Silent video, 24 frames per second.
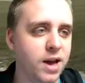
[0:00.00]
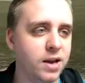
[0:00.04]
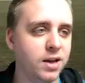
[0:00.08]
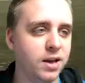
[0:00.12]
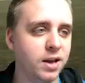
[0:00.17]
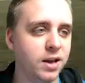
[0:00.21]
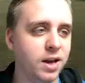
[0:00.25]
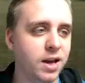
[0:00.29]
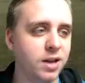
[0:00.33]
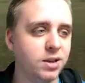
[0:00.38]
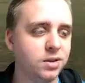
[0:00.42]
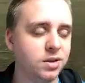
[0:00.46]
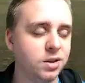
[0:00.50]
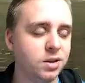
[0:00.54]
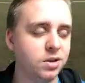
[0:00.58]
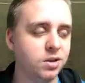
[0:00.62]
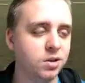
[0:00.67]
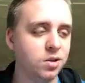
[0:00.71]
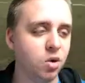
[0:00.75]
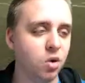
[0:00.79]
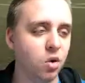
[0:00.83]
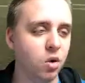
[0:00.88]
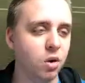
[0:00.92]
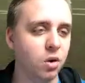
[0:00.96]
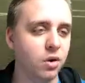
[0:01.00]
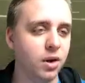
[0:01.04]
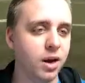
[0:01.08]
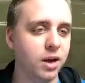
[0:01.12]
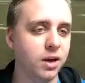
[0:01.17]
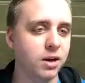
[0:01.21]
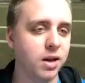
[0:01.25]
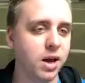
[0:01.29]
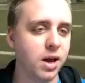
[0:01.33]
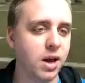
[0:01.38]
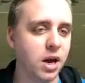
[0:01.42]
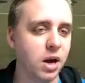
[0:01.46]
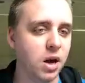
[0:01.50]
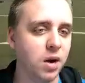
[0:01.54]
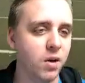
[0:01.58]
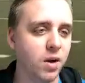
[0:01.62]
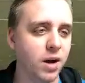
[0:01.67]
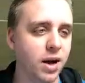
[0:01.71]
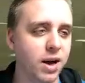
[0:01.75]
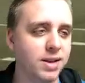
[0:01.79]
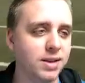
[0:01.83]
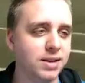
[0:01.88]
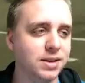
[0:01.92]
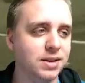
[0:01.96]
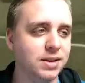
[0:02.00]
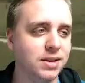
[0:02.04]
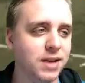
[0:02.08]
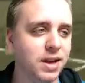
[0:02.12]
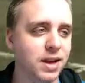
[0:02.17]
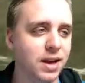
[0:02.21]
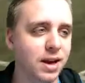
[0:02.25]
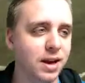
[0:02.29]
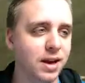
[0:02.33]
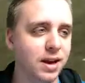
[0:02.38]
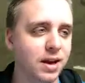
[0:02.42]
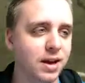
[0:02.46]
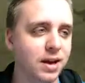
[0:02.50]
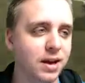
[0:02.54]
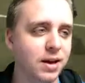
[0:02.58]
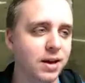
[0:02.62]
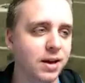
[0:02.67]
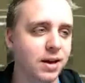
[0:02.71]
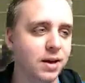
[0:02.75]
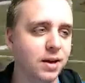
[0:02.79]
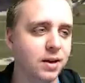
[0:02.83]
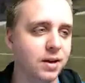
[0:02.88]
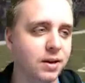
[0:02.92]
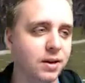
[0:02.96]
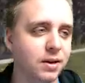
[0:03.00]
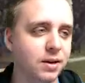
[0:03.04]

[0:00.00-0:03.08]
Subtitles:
I had to guess the score right now, I'd say